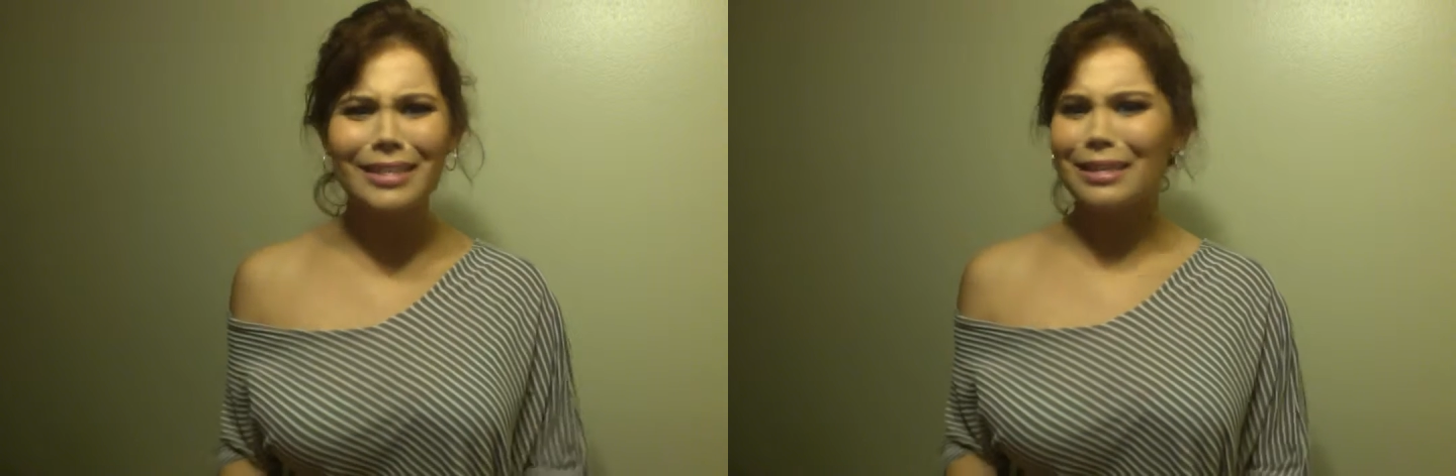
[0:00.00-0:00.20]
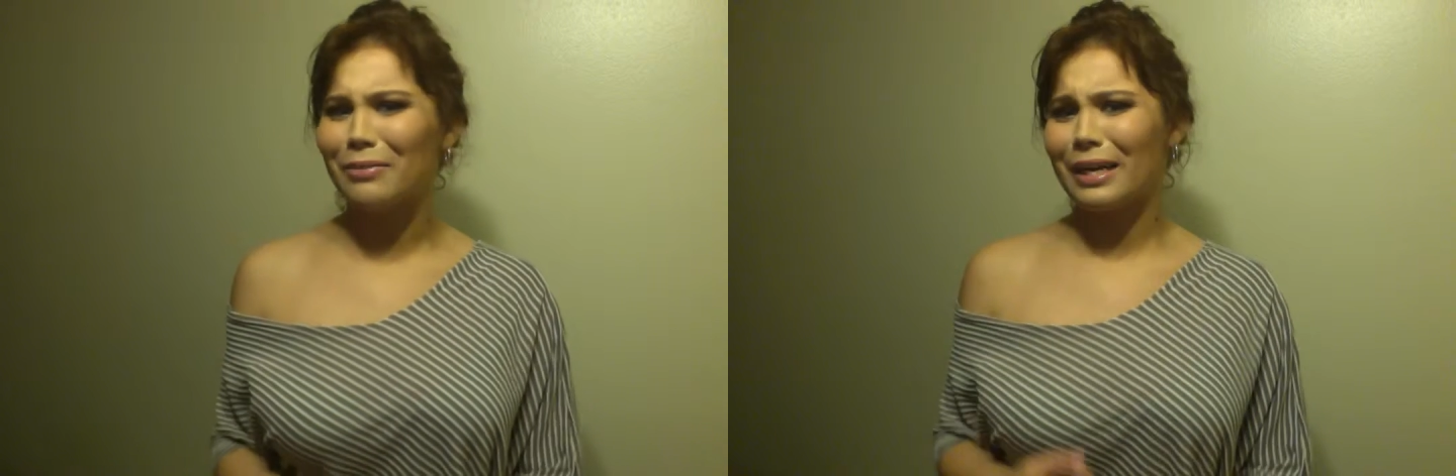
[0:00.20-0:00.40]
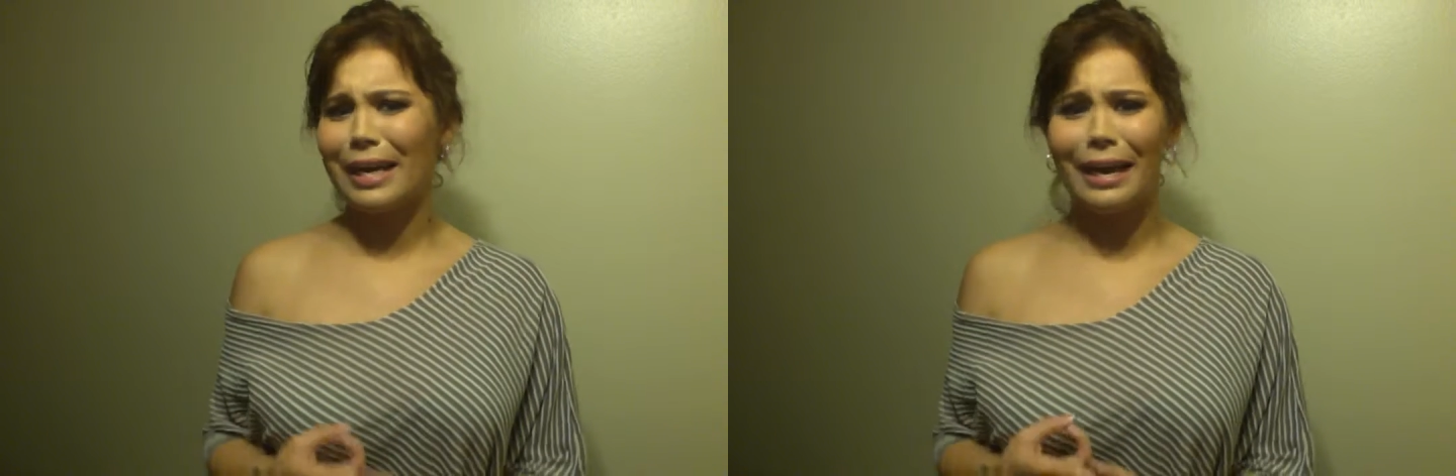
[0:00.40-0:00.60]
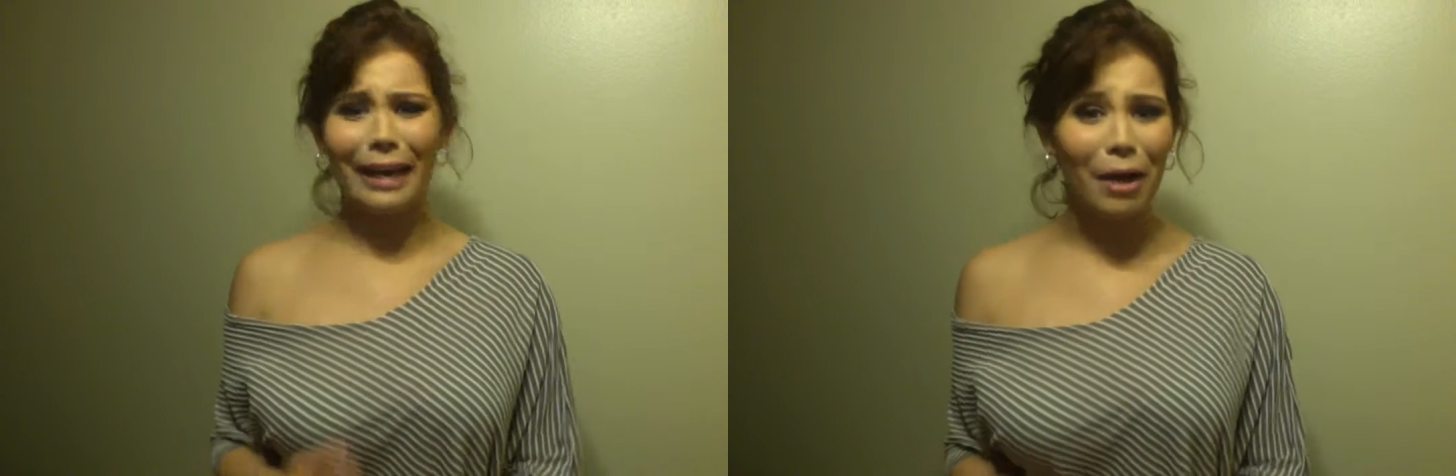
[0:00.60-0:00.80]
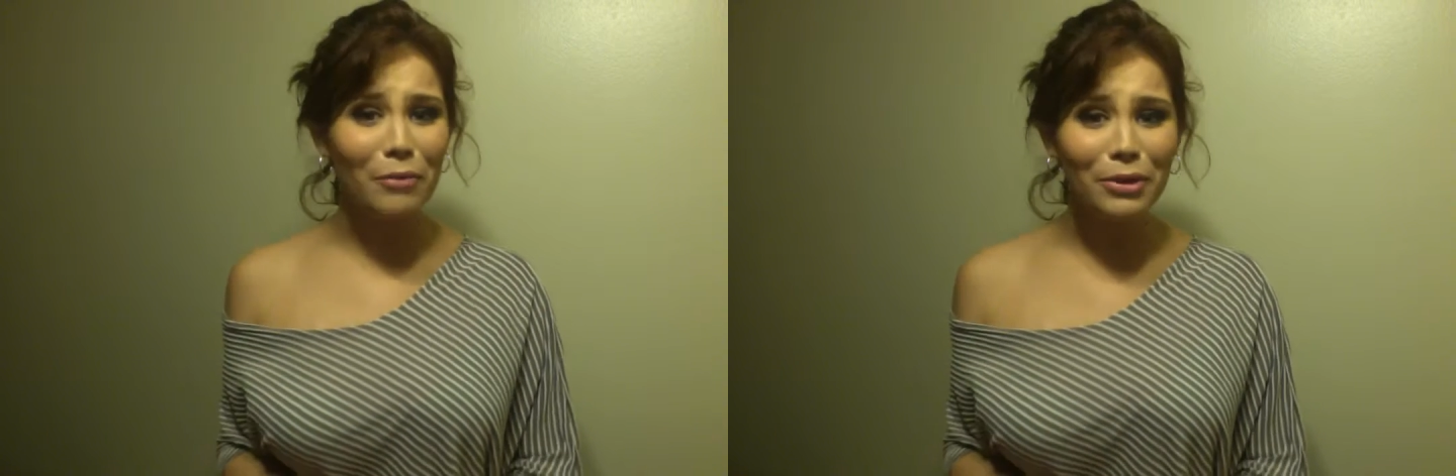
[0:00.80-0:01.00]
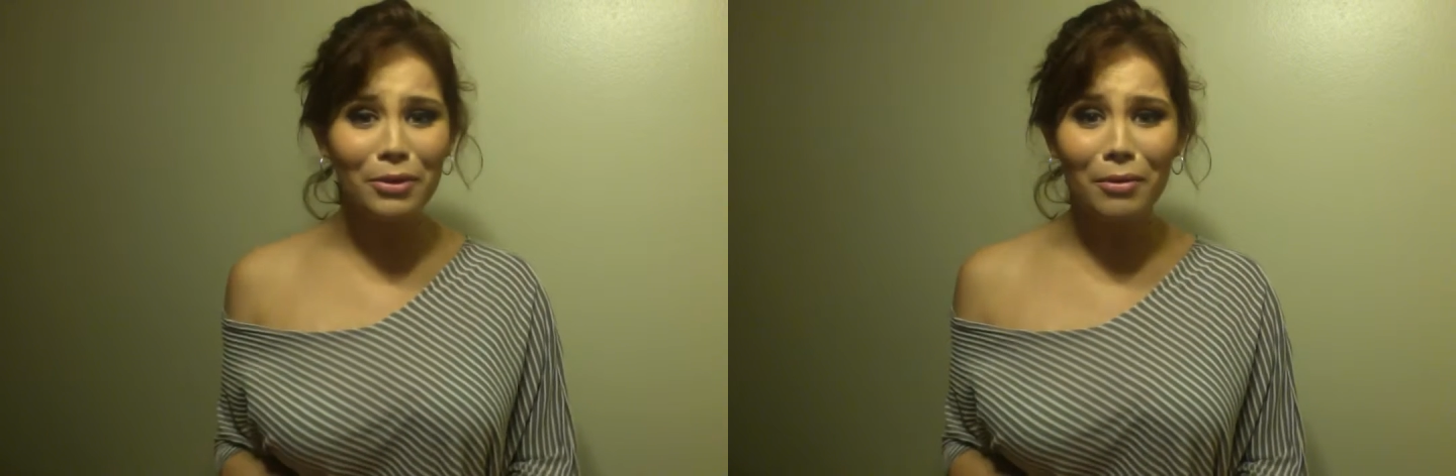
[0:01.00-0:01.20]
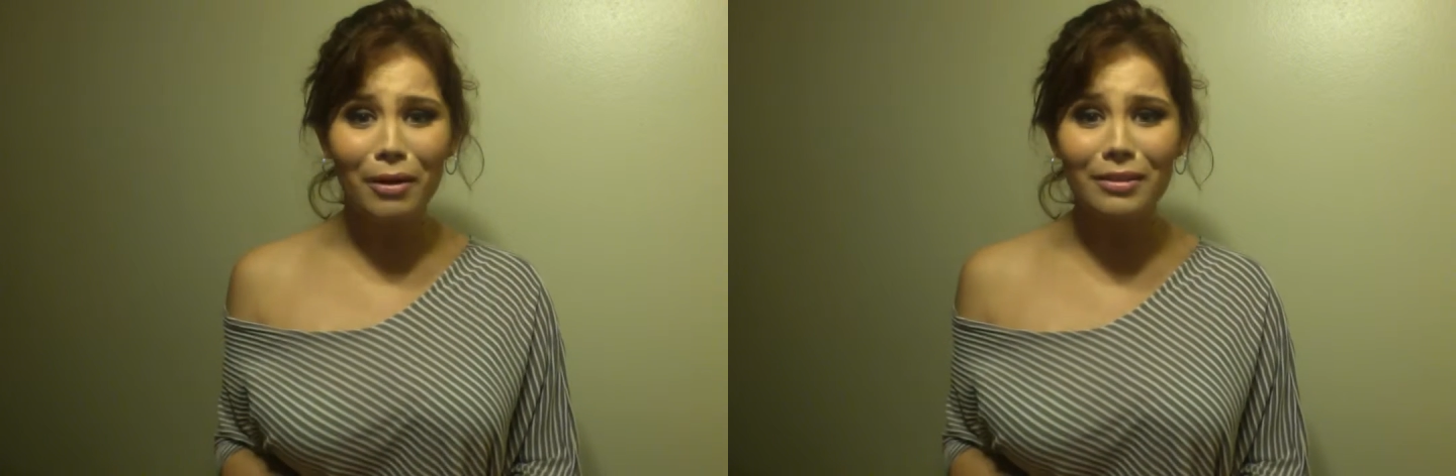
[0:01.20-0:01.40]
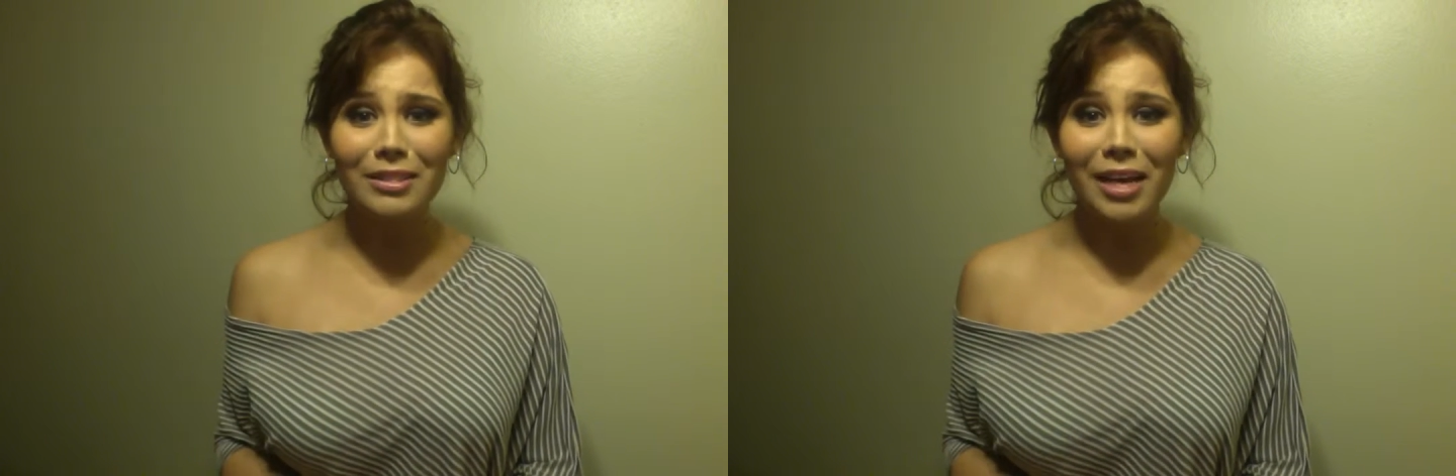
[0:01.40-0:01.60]
they want to hang out with you
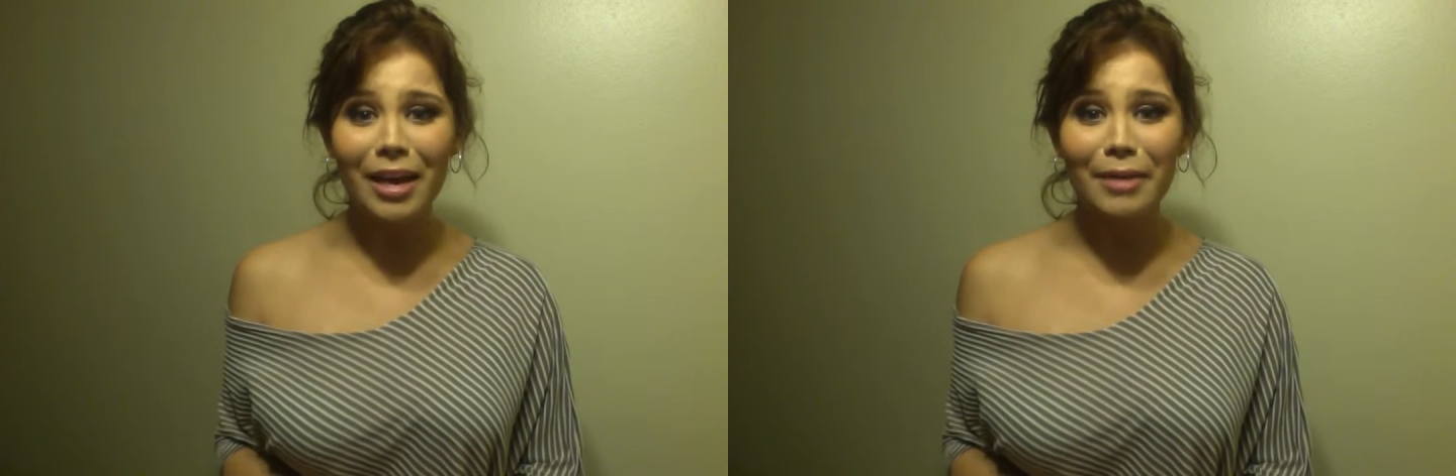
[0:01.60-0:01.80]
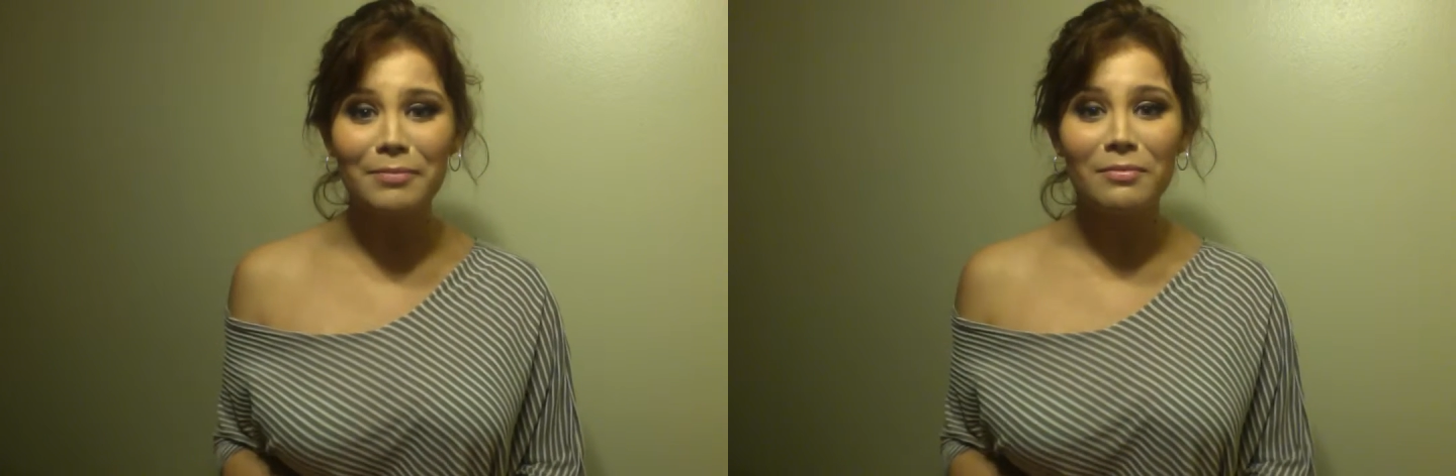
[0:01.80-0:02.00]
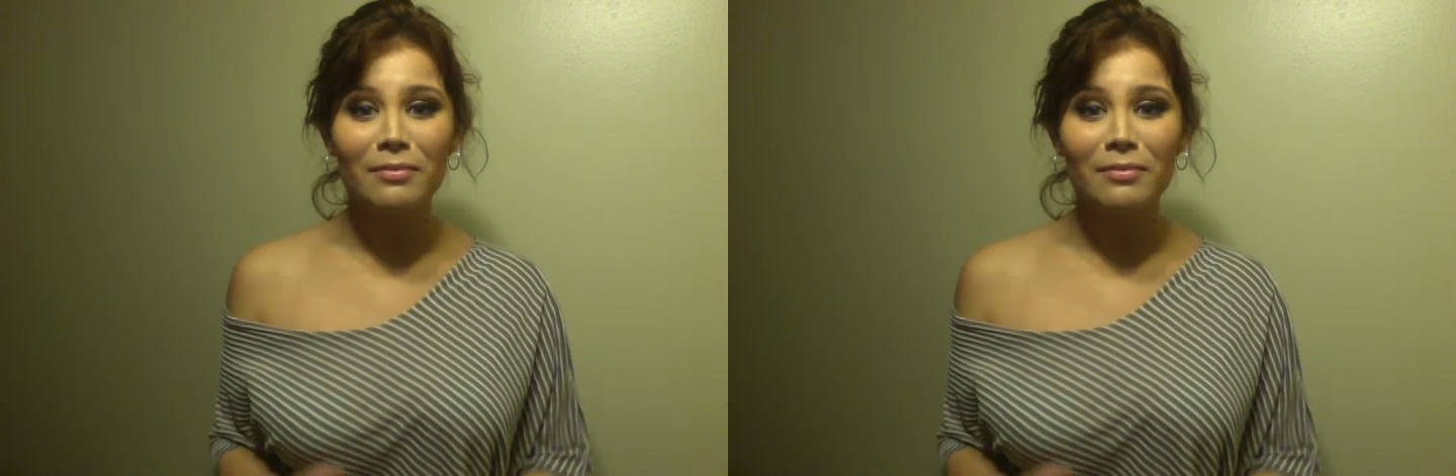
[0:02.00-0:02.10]
all the time.